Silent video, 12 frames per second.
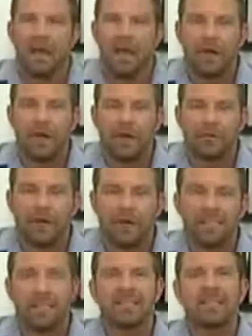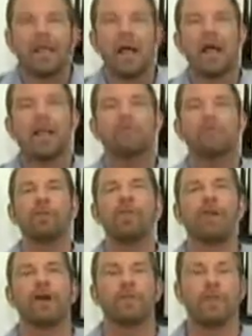Now my friends, it is time for the
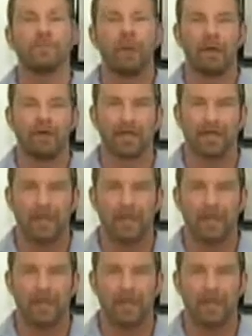health and wellness